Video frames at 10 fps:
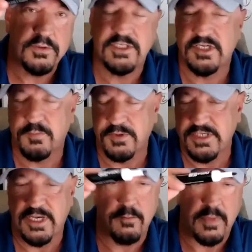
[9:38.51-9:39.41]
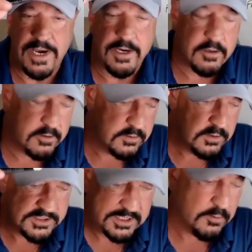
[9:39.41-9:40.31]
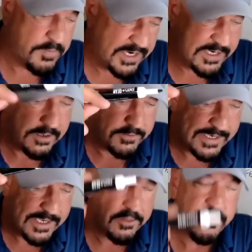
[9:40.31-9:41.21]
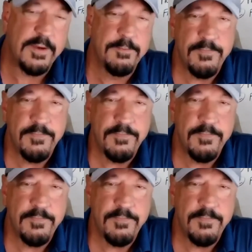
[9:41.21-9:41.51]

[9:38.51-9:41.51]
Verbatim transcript: 6% buyer, seller pay down, that kind of thing.